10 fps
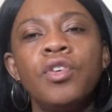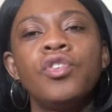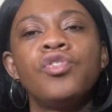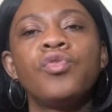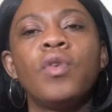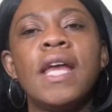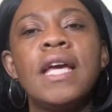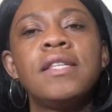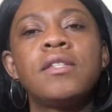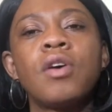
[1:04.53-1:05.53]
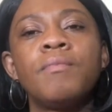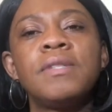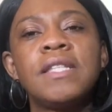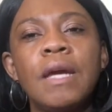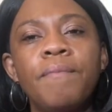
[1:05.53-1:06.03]
So there is some
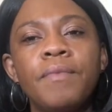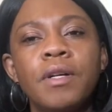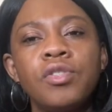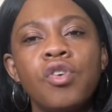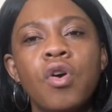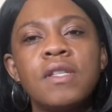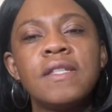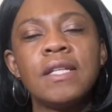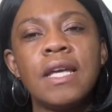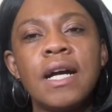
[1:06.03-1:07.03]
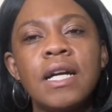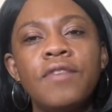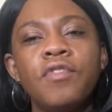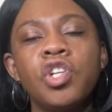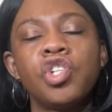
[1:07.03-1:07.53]
tip to consider
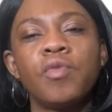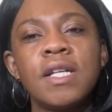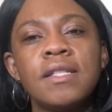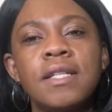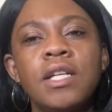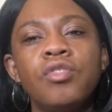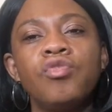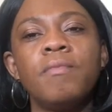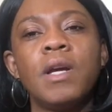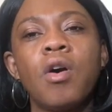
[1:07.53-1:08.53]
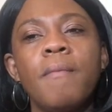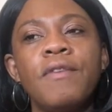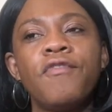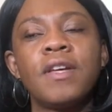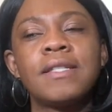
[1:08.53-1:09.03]
if you're interested to become a
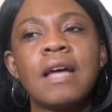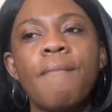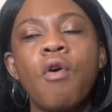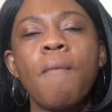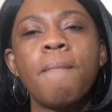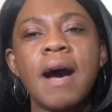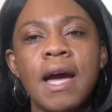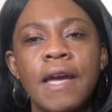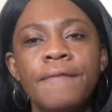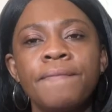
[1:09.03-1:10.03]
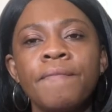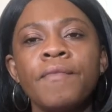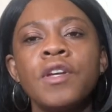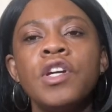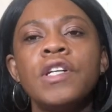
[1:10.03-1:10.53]
first-time home buyer.
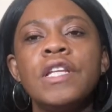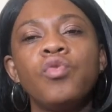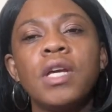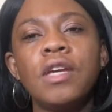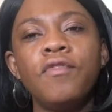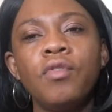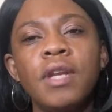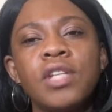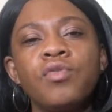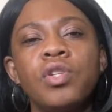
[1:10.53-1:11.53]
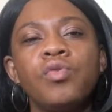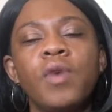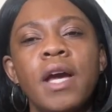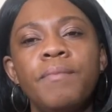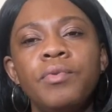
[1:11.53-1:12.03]
They will give you that's going to
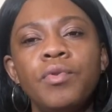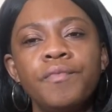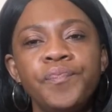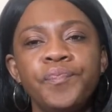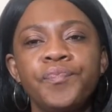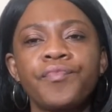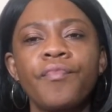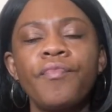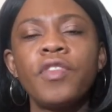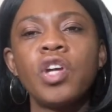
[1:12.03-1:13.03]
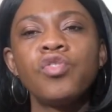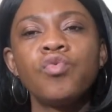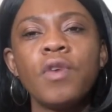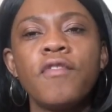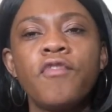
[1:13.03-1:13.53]
help you
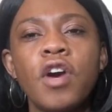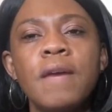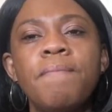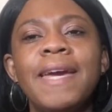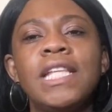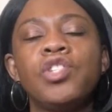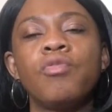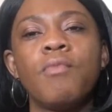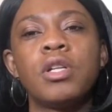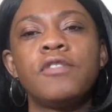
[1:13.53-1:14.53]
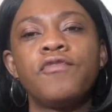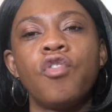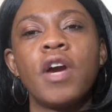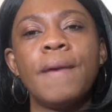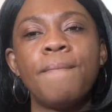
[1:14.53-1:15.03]
to avoid paying too much
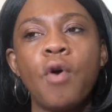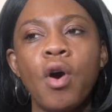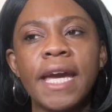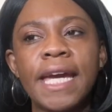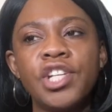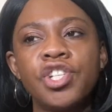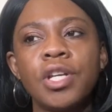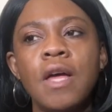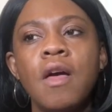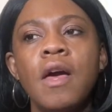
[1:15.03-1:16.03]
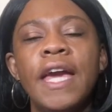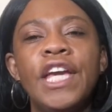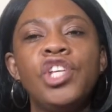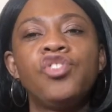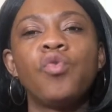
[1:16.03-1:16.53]
for a mortgage
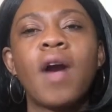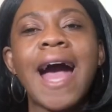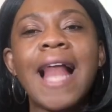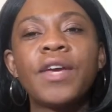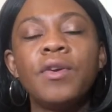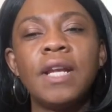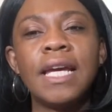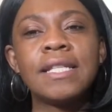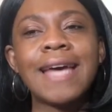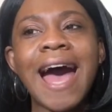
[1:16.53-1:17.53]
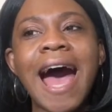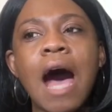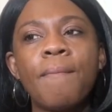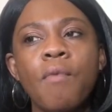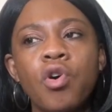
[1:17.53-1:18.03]
is to calculate
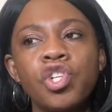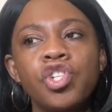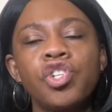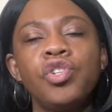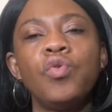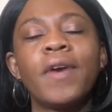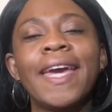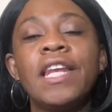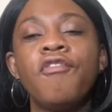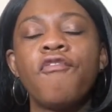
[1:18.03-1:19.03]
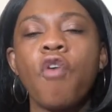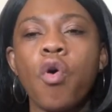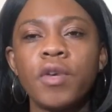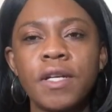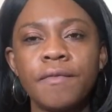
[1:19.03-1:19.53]
how much you can
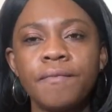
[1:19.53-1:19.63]
afford.